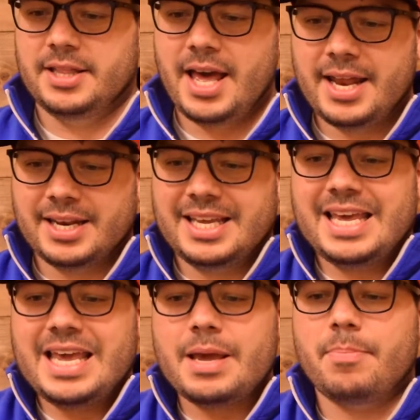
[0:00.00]
Then
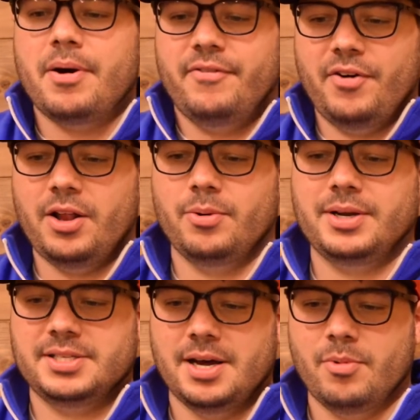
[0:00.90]
keep
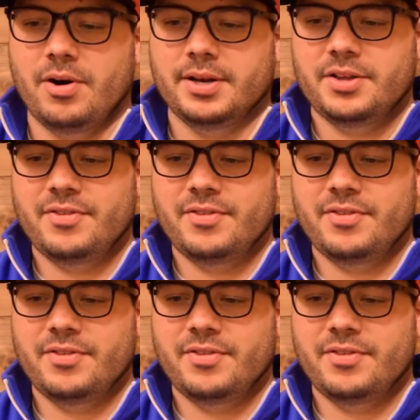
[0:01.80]
following someone.